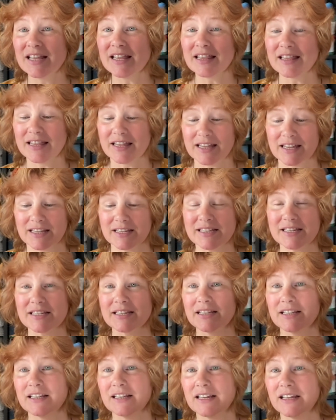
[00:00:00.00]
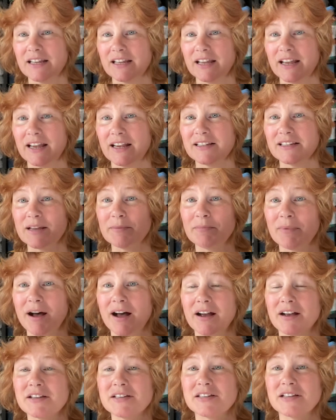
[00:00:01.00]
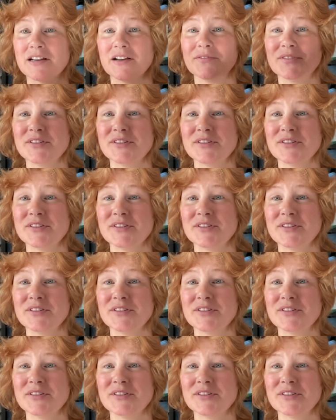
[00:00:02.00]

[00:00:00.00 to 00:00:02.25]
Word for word: This is a box of